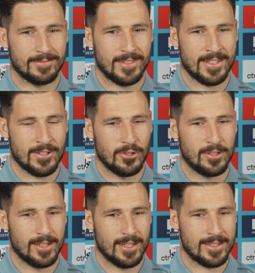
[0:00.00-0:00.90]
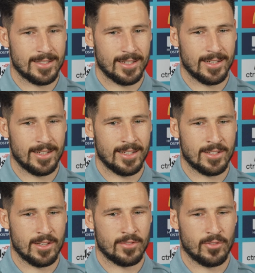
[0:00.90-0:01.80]
it's good.
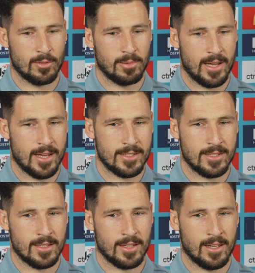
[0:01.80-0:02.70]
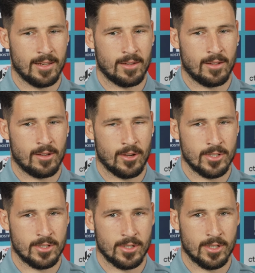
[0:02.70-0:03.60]
It's for the players. It goes
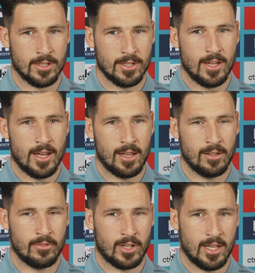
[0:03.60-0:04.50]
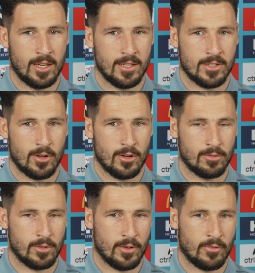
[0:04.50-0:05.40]
into a little bit of a kitty. So
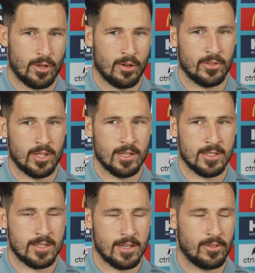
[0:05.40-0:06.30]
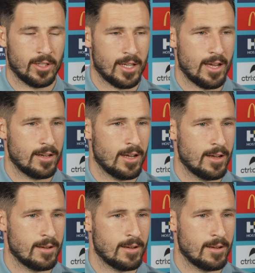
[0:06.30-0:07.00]
if we go for dinners and stuff like that,